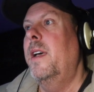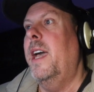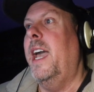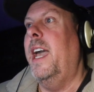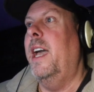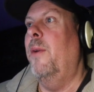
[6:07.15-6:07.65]

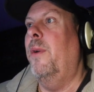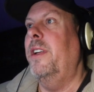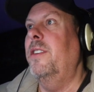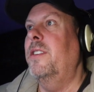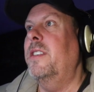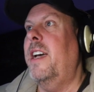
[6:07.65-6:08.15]
And what
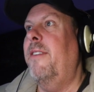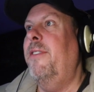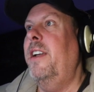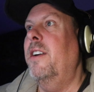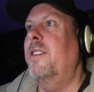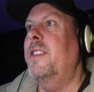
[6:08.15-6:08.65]
you have
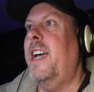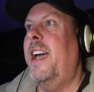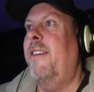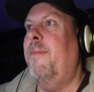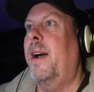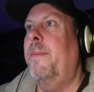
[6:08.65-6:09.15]
here is I
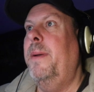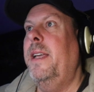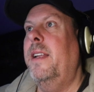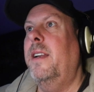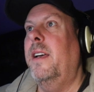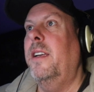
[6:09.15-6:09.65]
have my
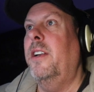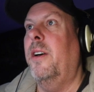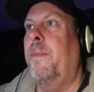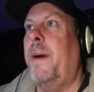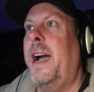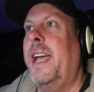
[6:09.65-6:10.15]

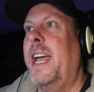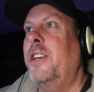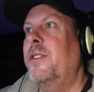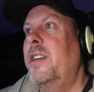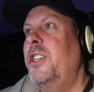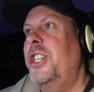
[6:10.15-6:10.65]
buy
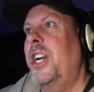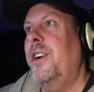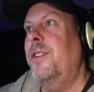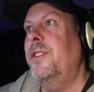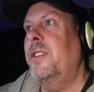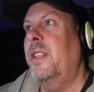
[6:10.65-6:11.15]
entry
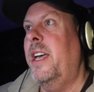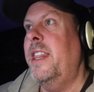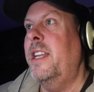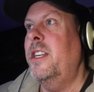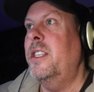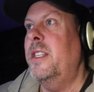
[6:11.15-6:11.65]
shares, and
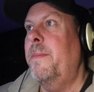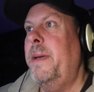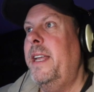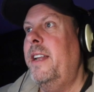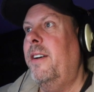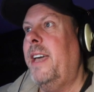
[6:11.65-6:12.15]
then this is the
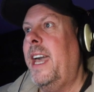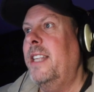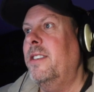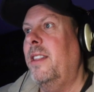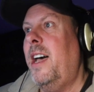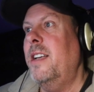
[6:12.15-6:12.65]
P&L
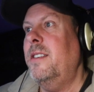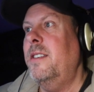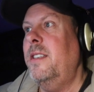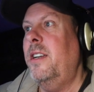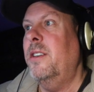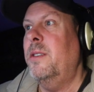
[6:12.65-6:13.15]
gains
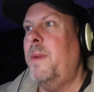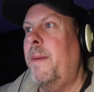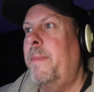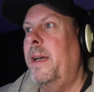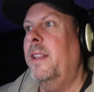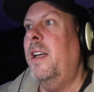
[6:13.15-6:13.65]
losses. Here's my
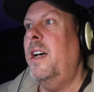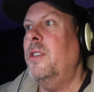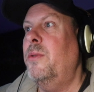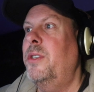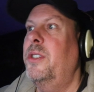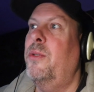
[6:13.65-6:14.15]
big
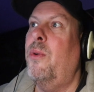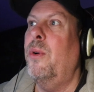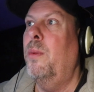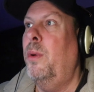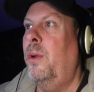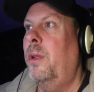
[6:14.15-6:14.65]
loss, which is
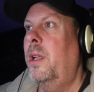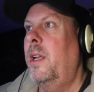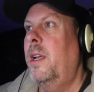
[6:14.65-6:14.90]
horrible.